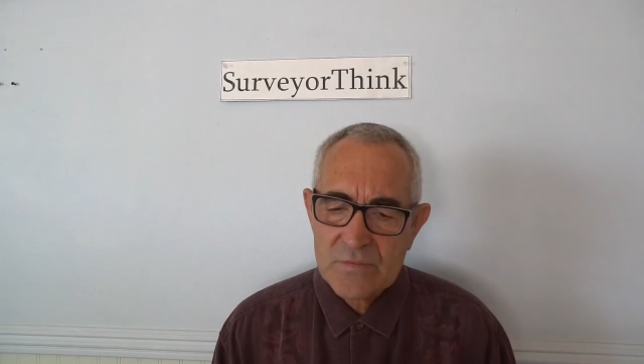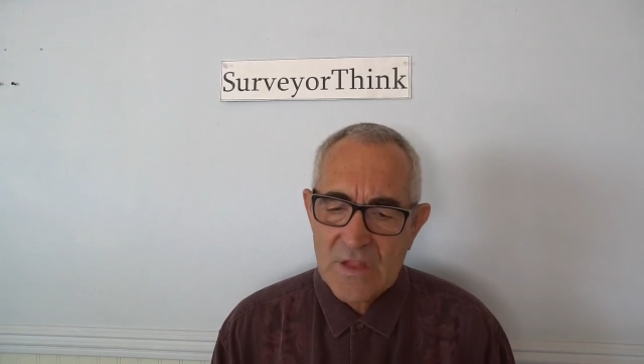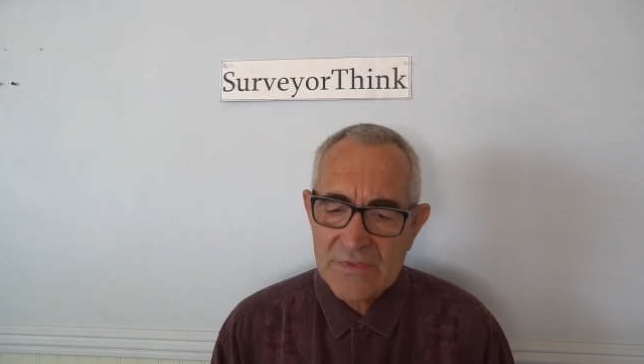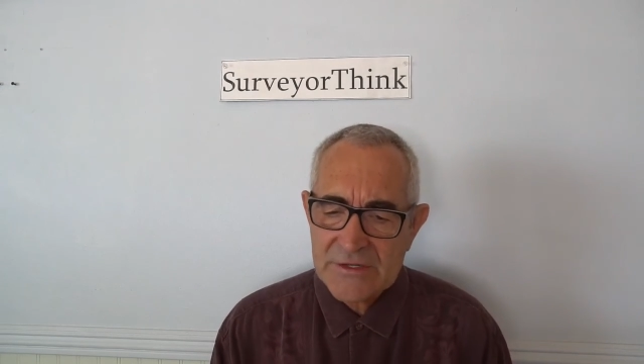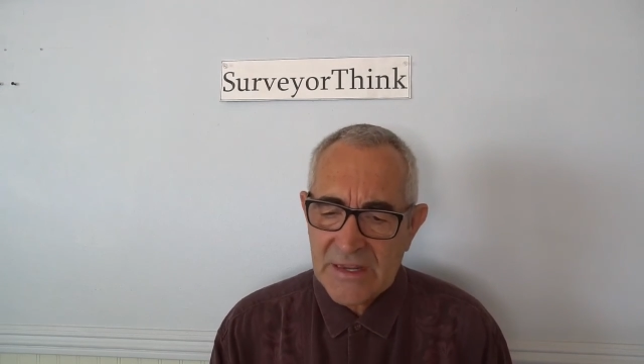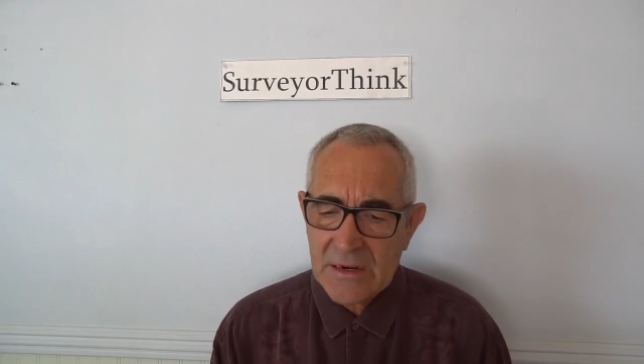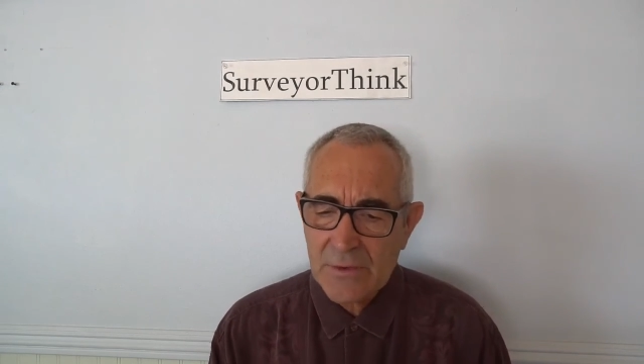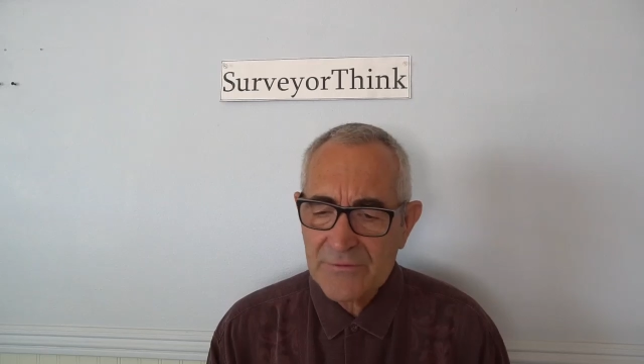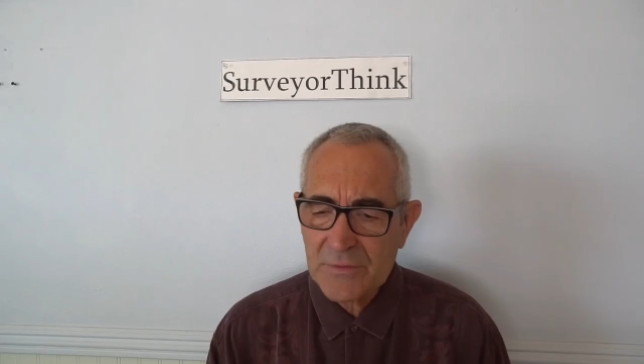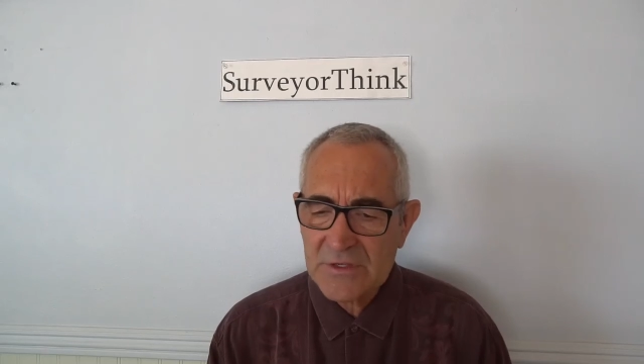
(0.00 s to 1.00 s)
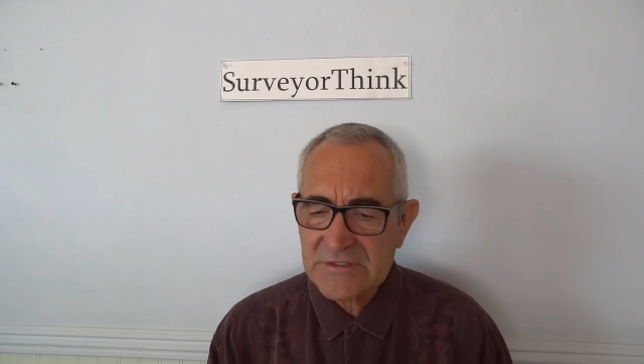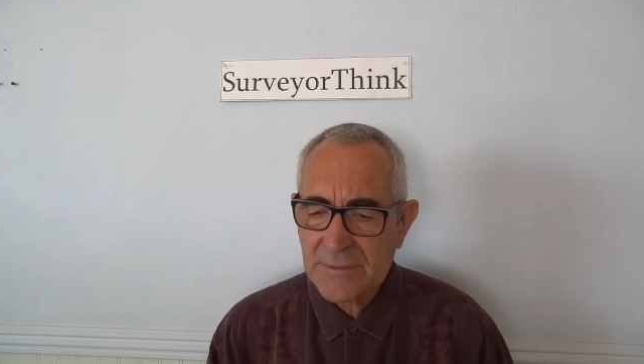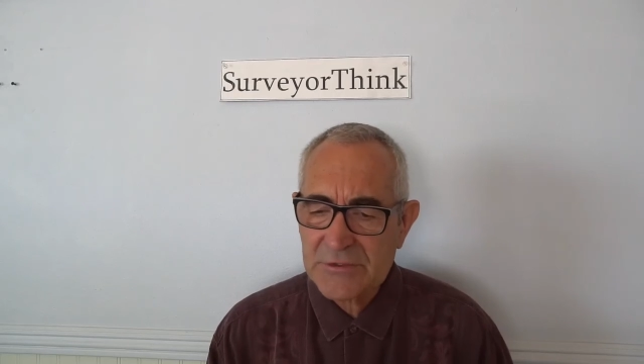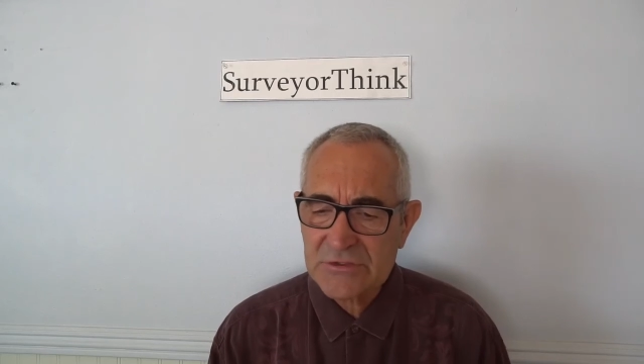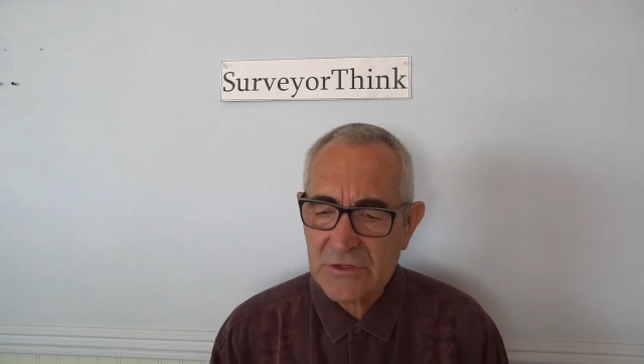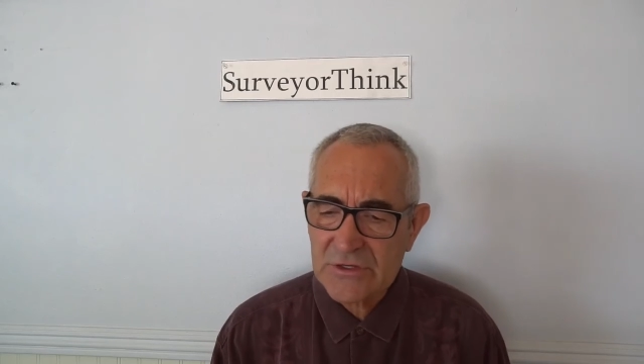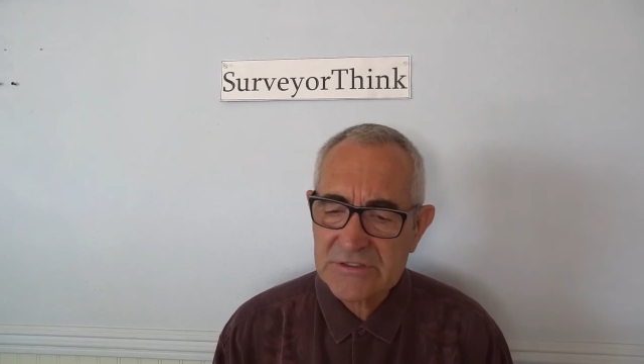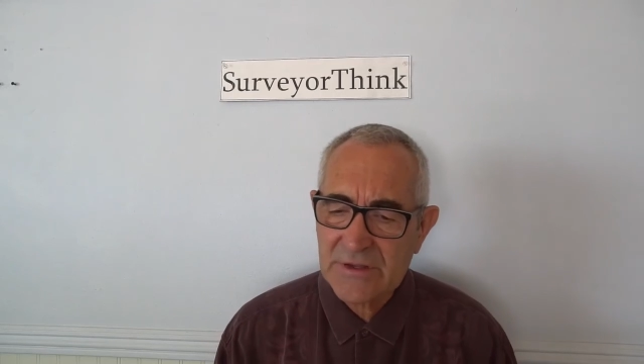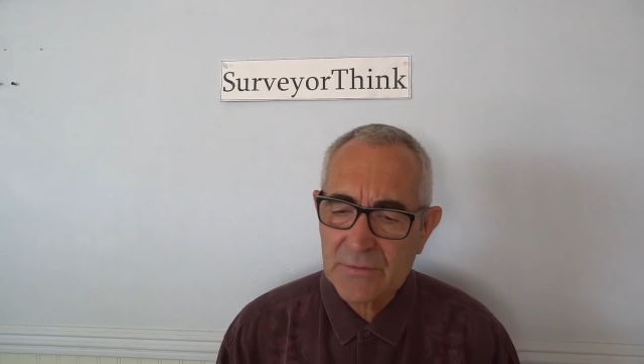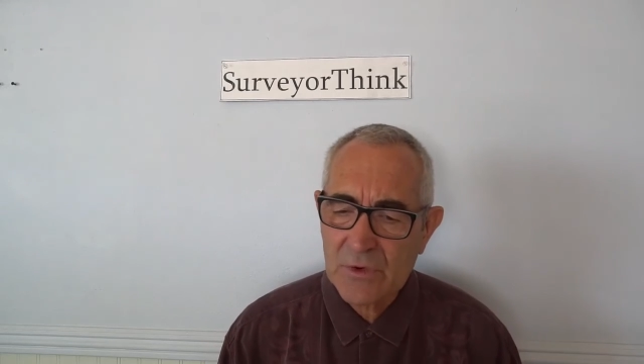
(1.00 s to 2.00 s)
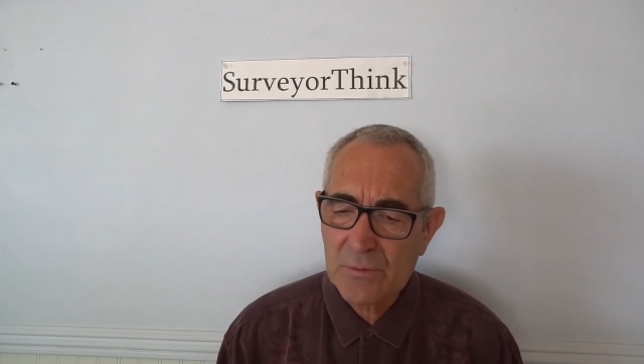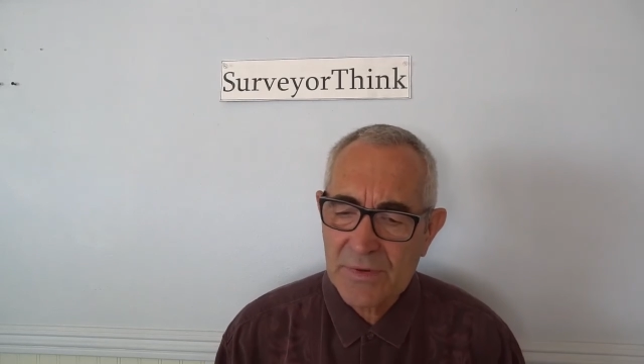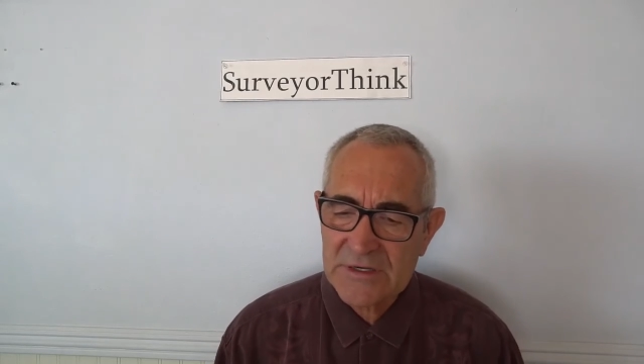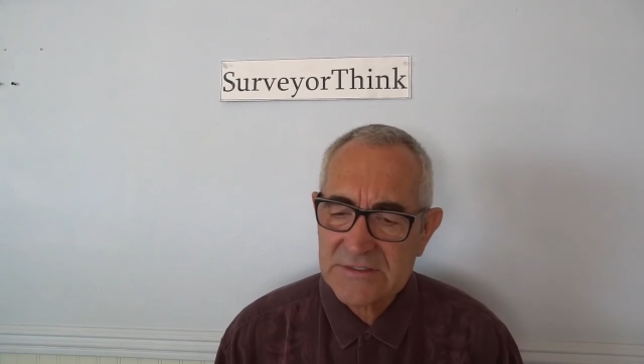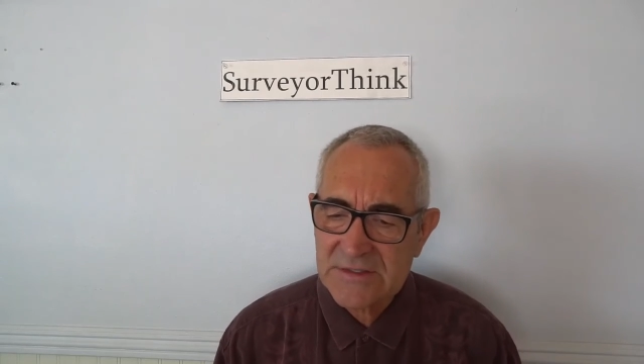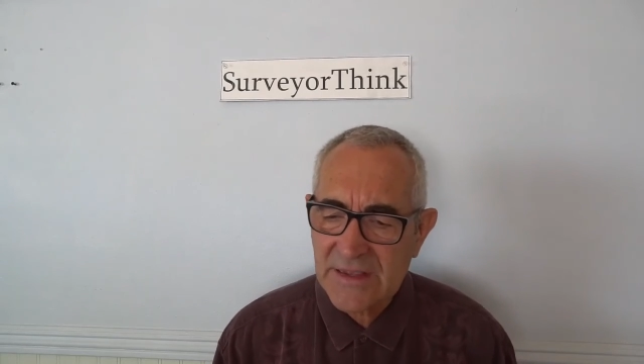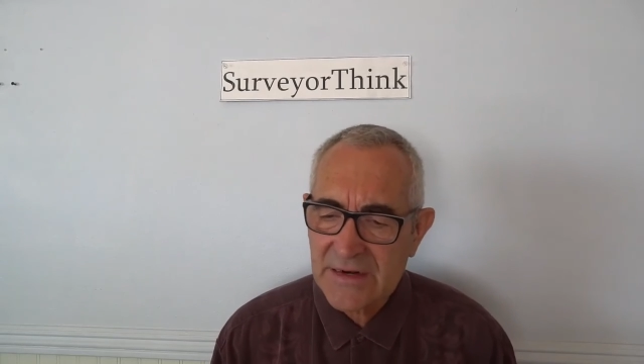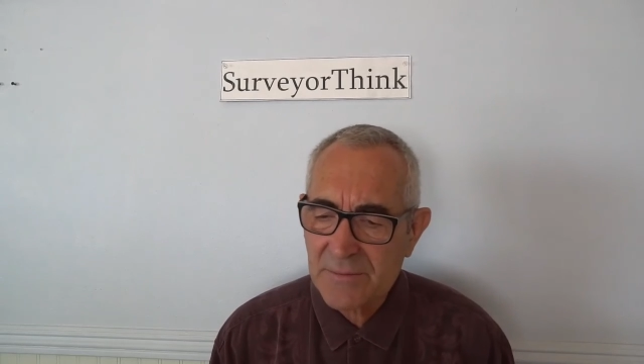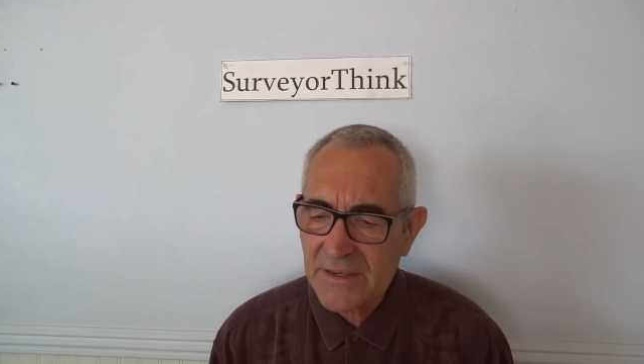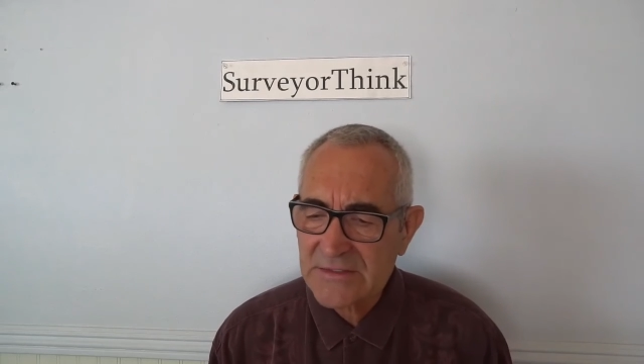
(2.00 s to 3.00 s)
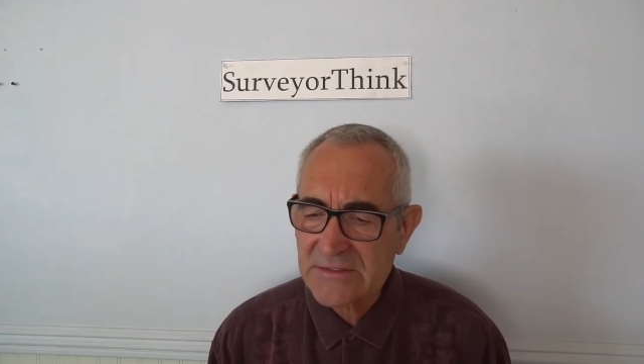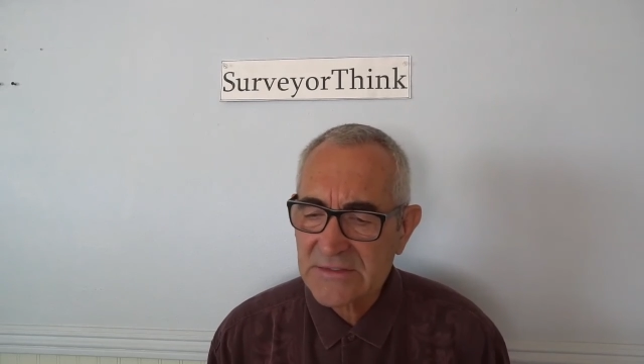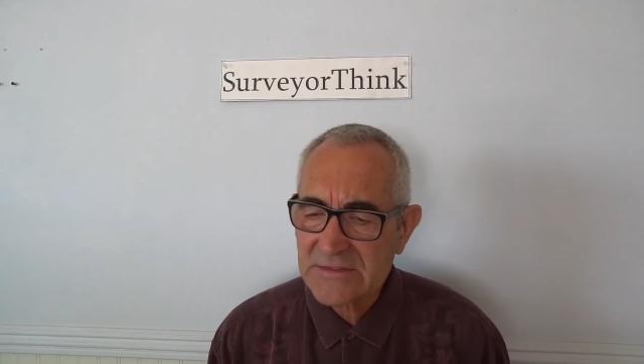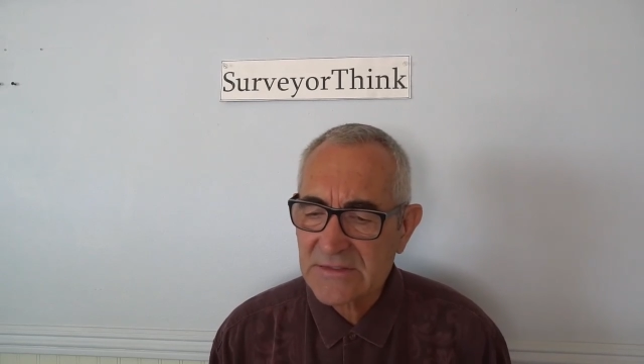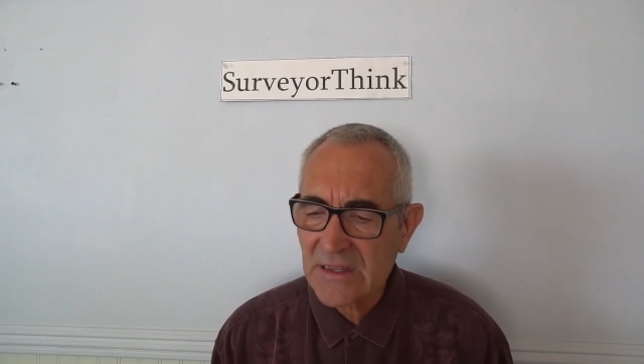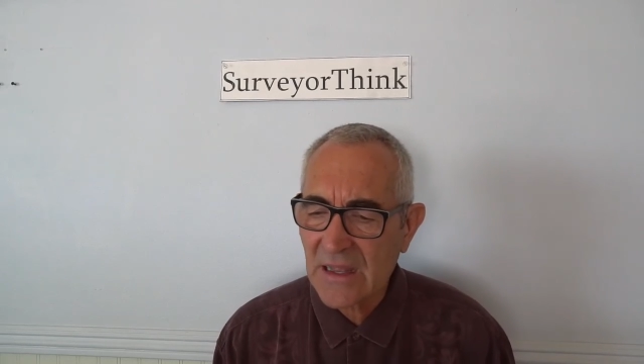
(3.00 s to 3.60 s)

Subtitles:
The takeaway from this episode is that robust databases